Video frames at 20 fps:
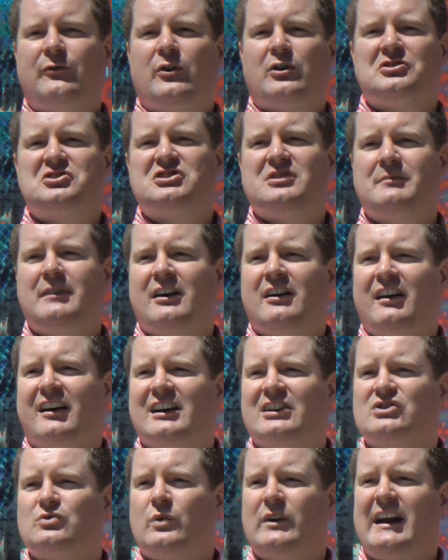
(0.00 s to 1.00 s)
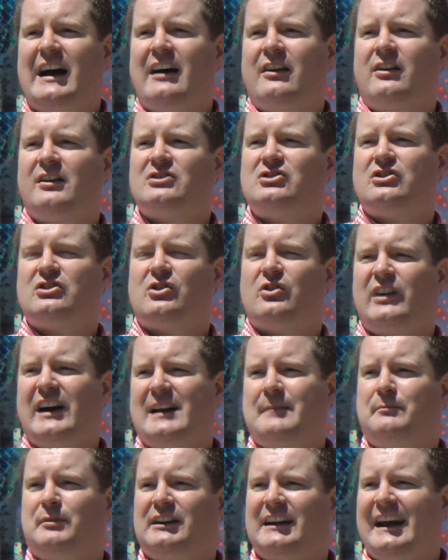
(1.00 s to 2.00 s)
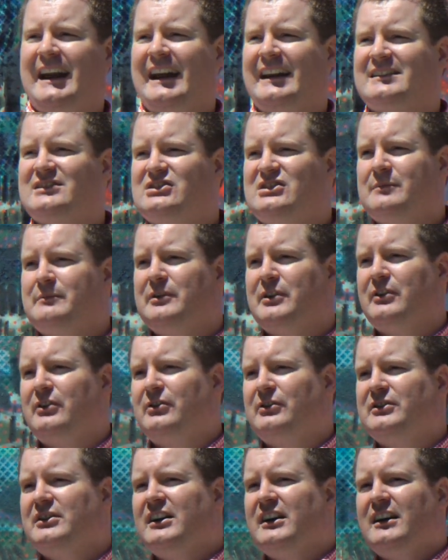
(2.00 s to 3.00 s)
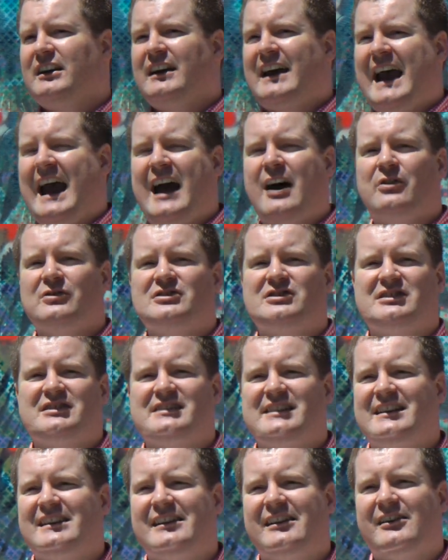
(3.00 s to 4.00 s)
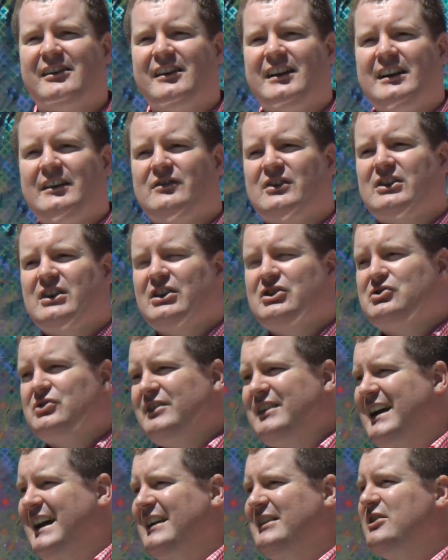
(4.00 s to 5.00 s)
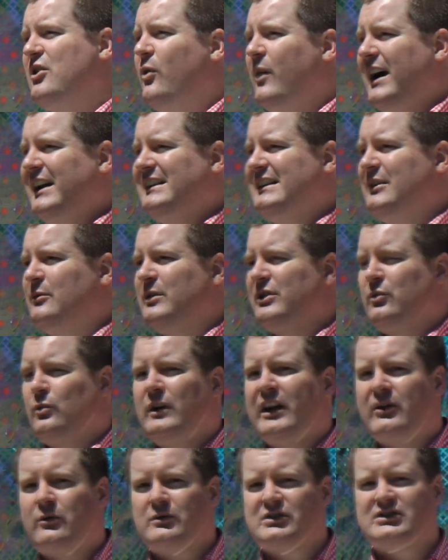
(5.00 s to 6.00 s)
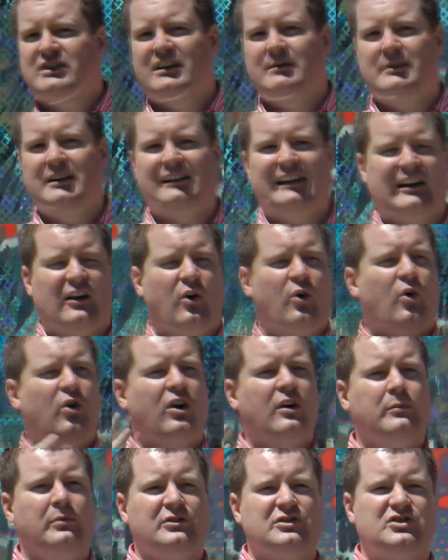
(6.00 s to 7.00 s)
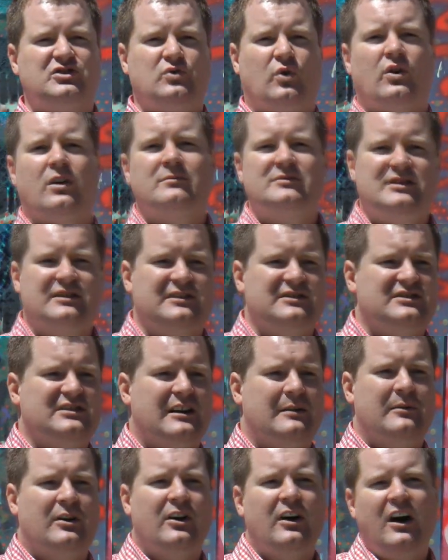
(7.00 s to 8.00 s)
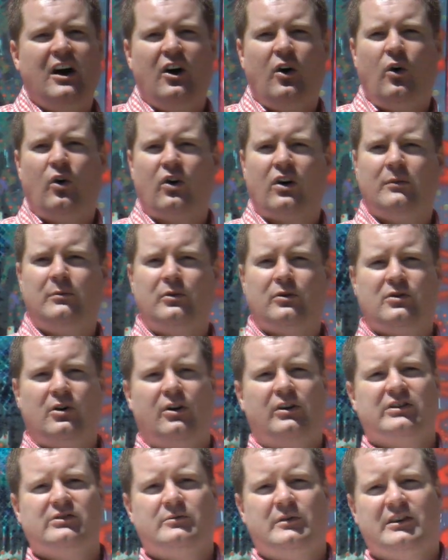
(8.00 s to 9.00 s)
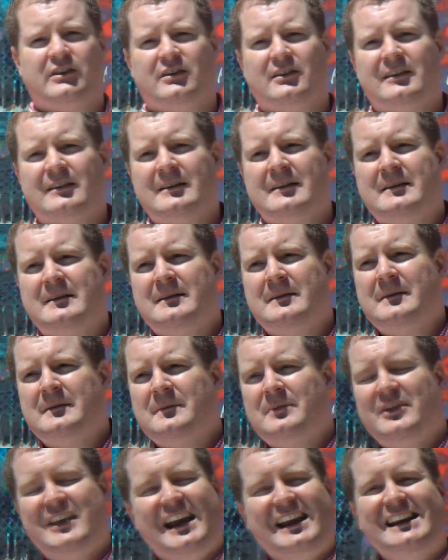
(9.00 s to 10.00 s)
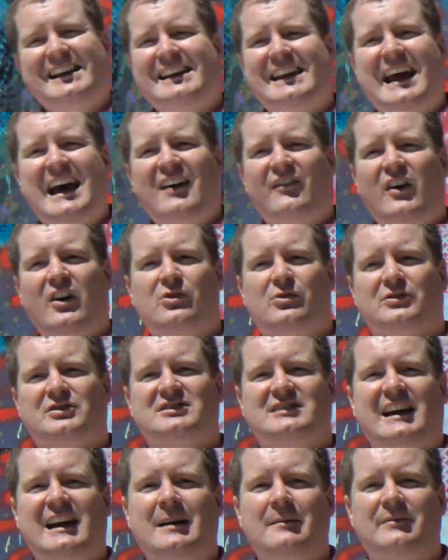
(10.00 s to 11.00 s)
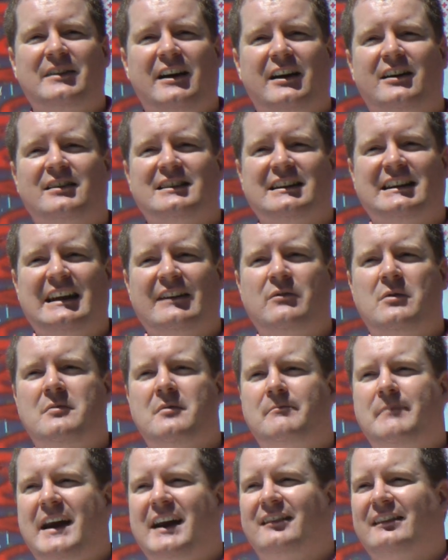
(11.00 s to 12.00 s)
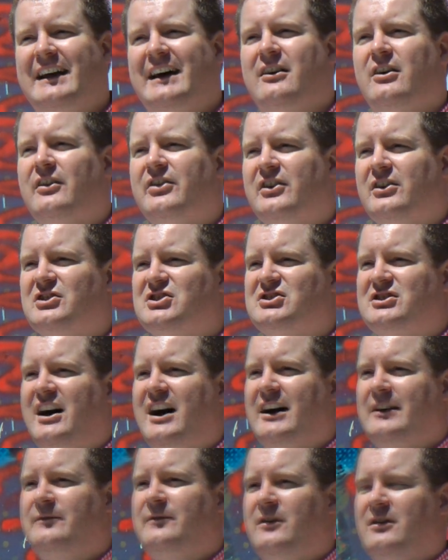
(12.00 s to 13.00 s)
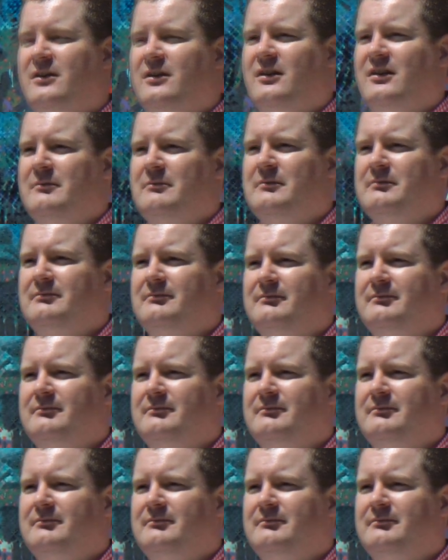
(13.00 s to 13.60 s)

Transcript: the first Americans went out onto the Great Plains to build houses in an area of the country they had no idea what the weather was going to be like. Horrible storms in the summer, horrible cold in winter, they didn't have Uncle Sam there to give them a bailout on their sod farm.